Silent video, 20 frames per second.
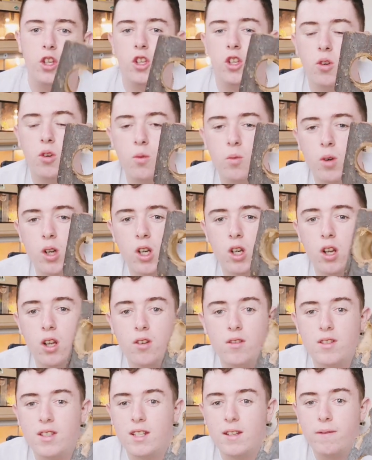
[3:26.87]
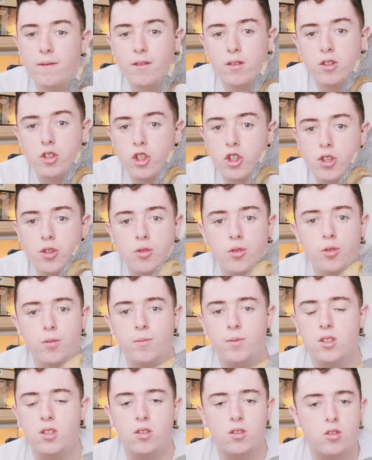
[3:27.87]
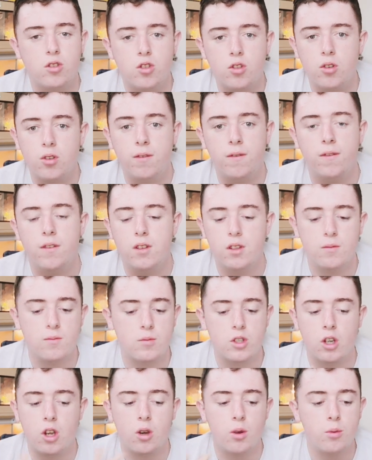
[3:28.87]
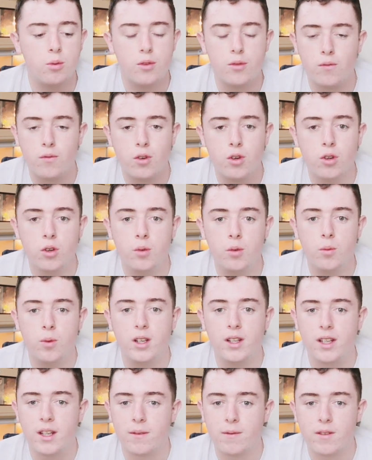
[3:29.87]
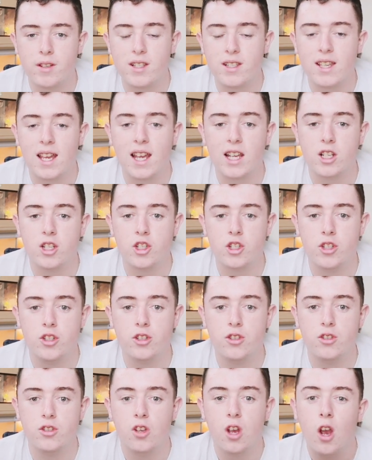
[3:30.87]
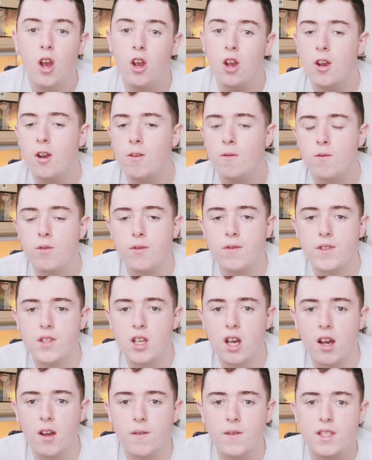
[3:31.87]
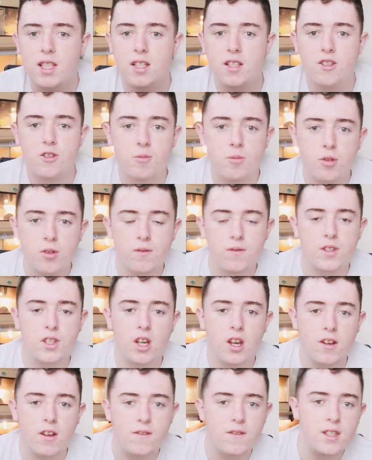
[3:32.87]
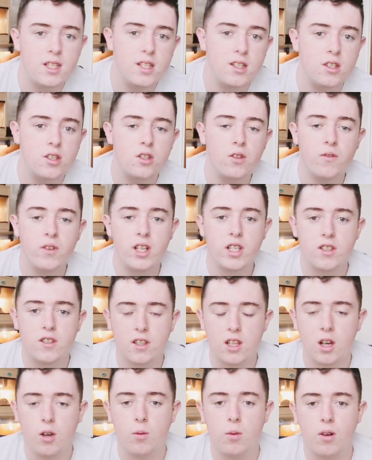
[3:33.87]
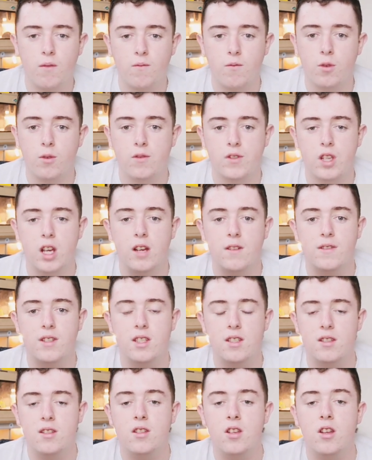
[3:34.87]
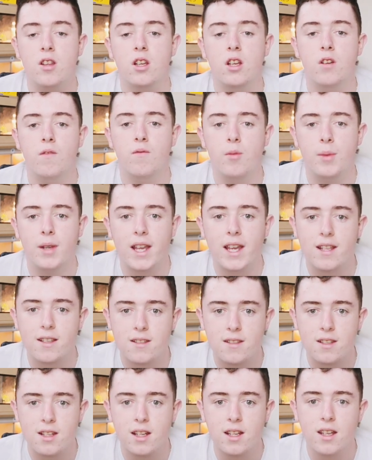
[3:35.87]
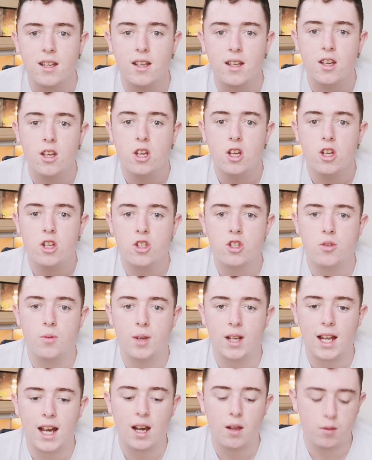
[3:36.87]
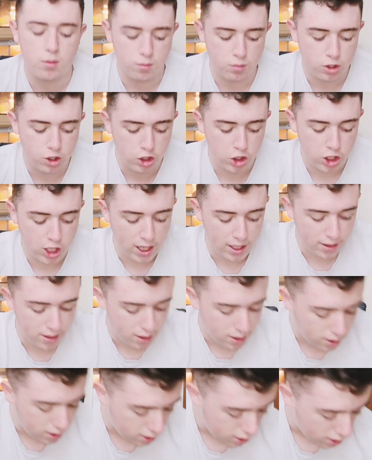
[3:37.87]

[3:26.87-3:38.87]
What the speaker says: You'll want loads of different tubes and stuff for them to go through, and different textures, rough surfaces, smooth surfaces. The reason they'll want rough surfaces is so they can rub against it to allow them to shed.